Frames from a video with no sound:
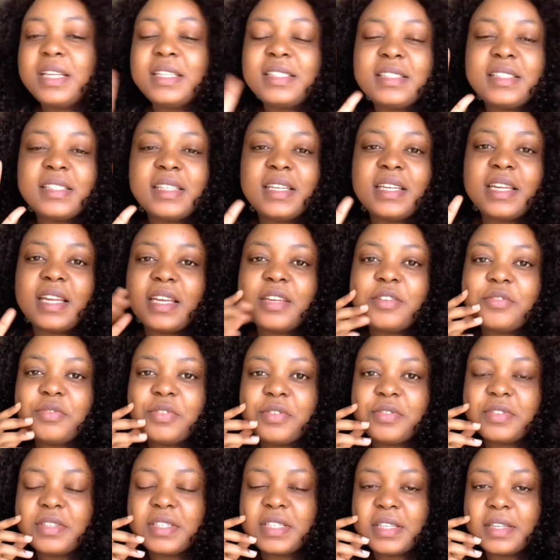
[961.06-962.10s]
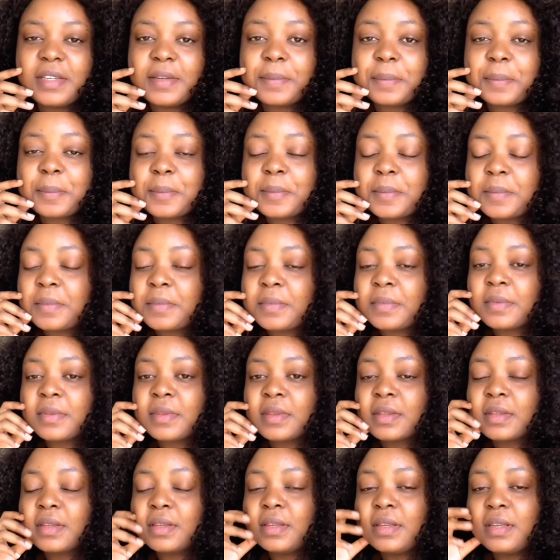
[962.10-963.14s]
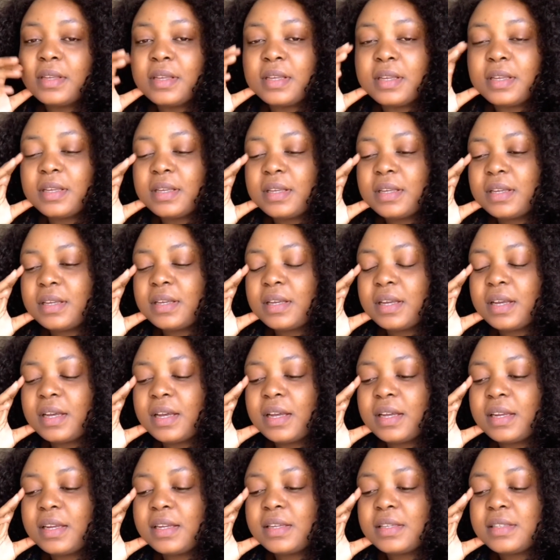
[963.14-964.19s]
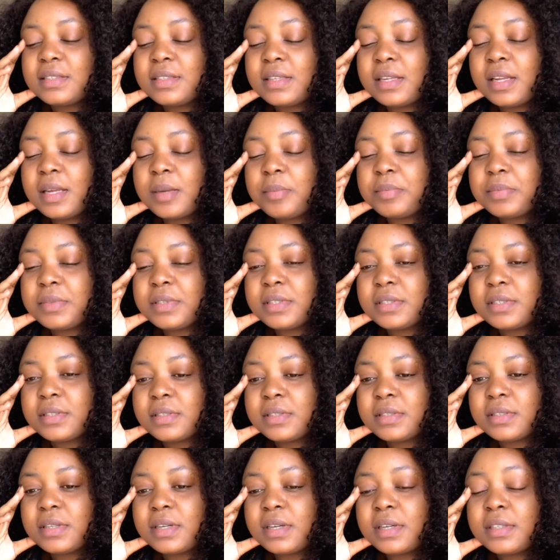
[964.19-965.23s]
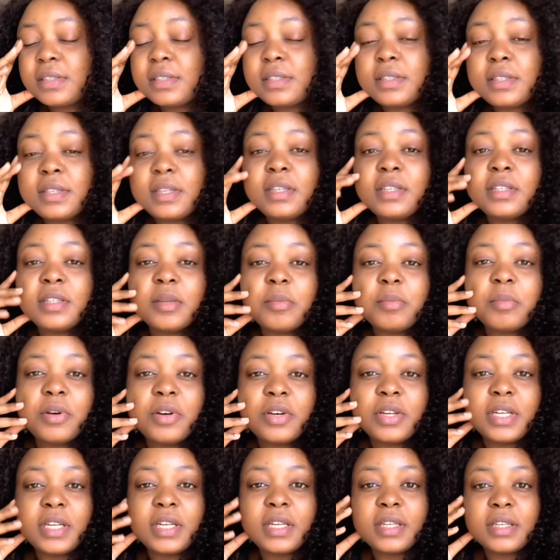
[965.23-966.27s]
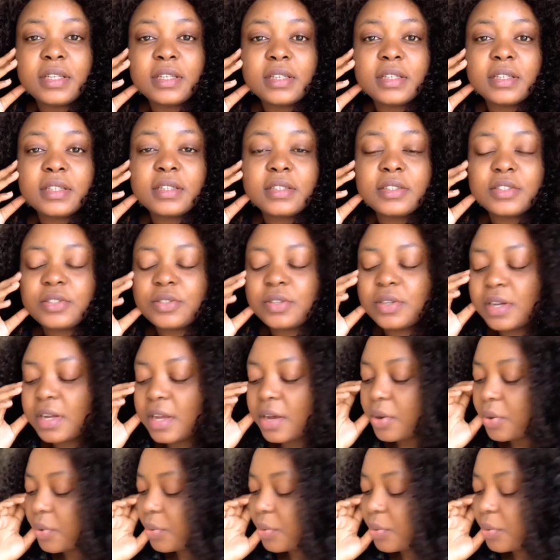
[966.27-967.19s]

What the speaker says: say 9:15. And I slept at 3 in the morning. So now,